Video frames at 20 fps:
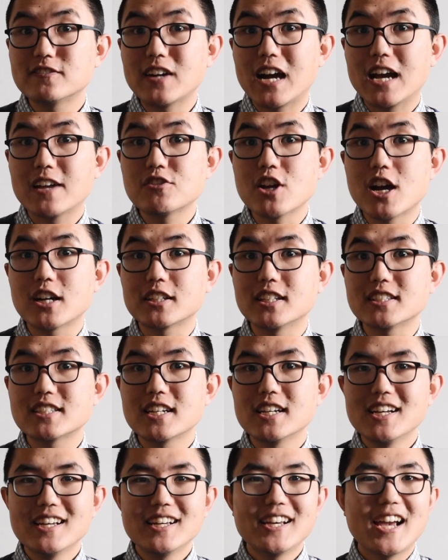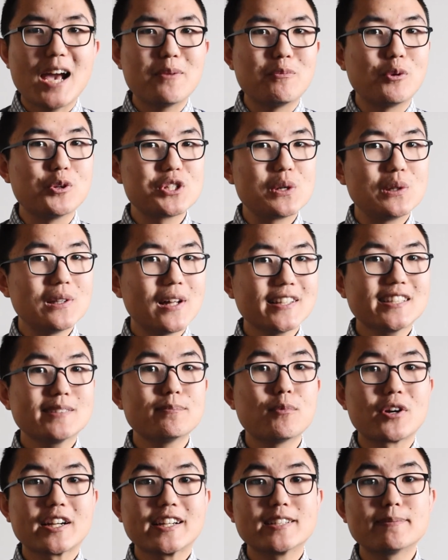5 chocolate, and we'll do lots
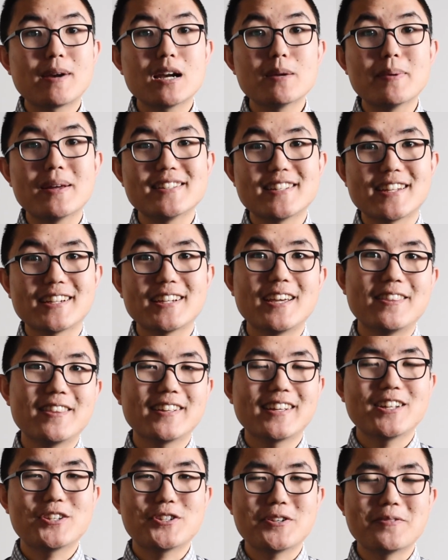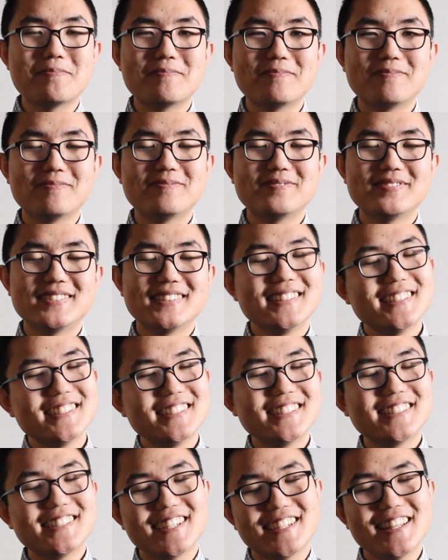more experimenting in the kitchen.
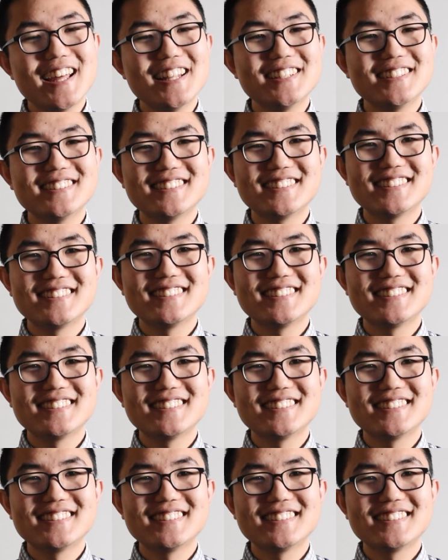See you then.